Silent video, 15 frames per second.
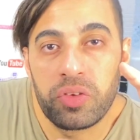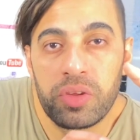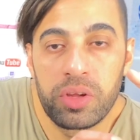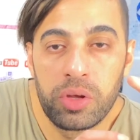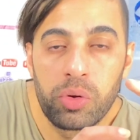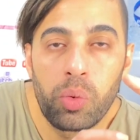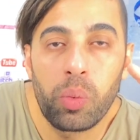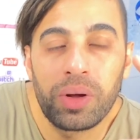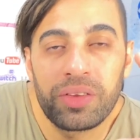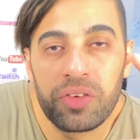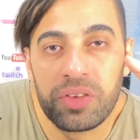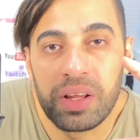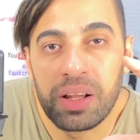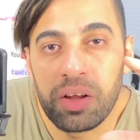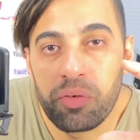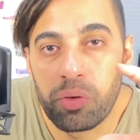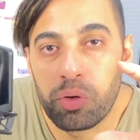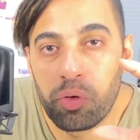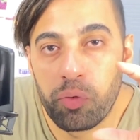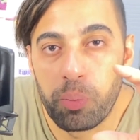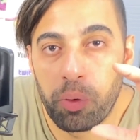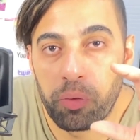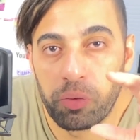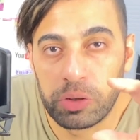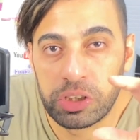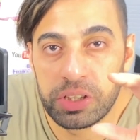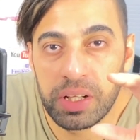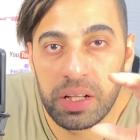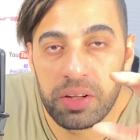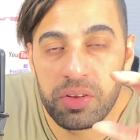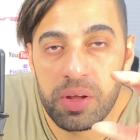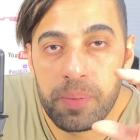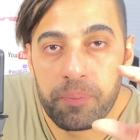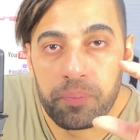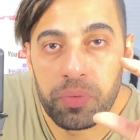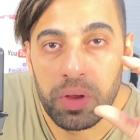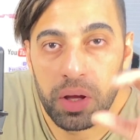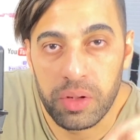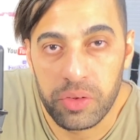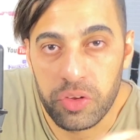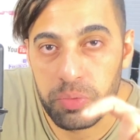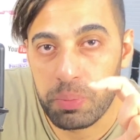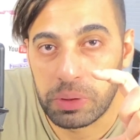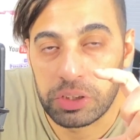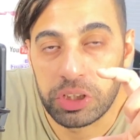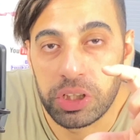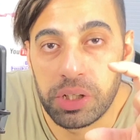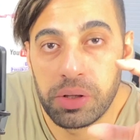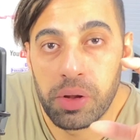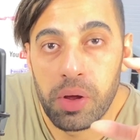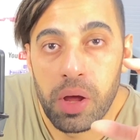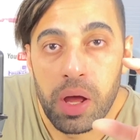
You know what is the level of professionality in this machine?